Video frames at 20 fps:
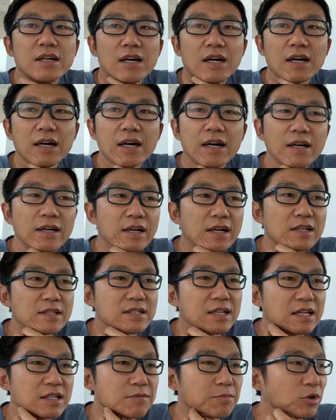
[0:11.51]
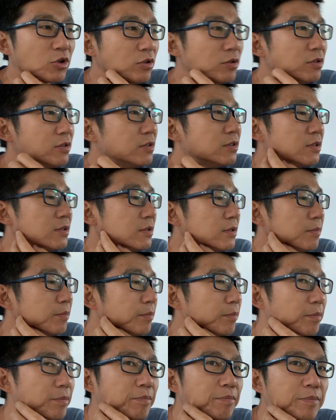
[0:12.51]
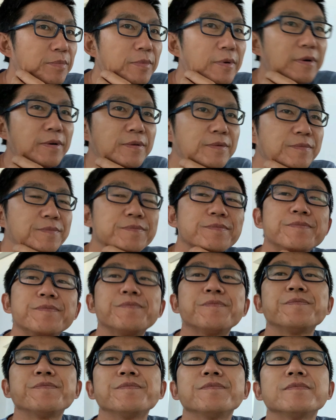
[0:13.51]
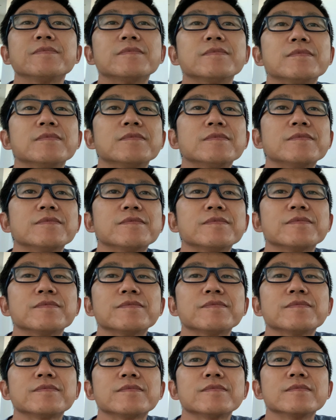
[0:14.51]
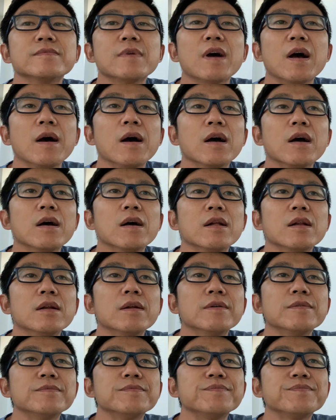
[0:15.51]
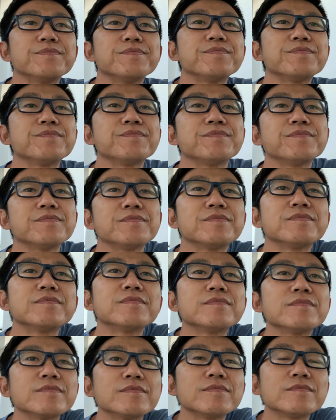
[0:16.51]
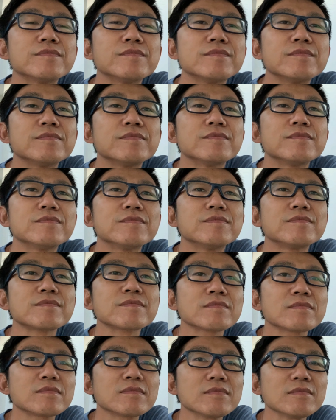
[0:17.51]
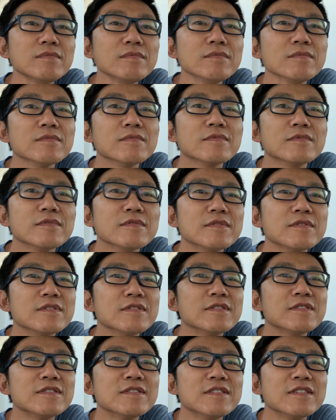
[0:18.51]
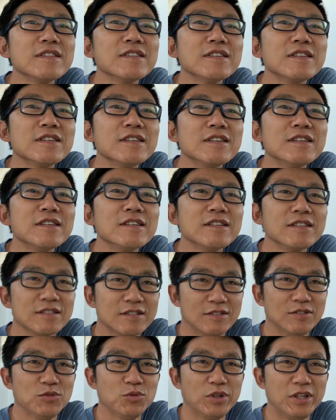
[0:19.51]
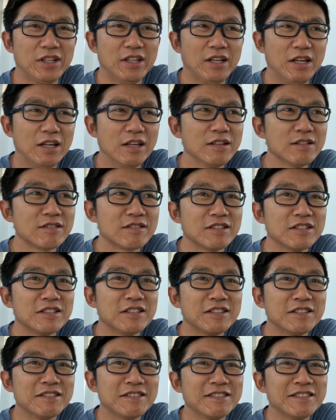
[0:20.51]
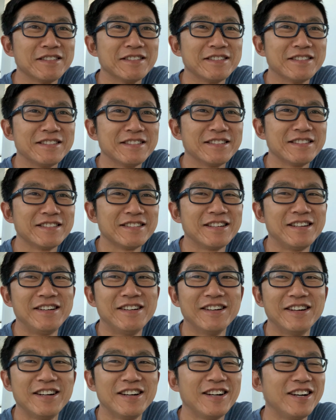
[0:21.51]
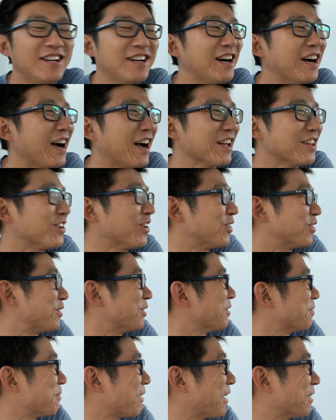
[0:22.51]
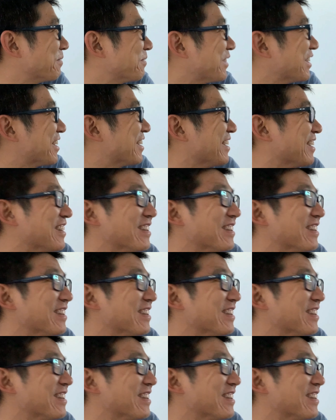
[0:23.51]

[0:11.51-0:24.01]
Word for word: uh, accessible. Yeah, but remember, um, we, we watched a video how to make homemade pancake. We did? Yeah, remember? I don't remember.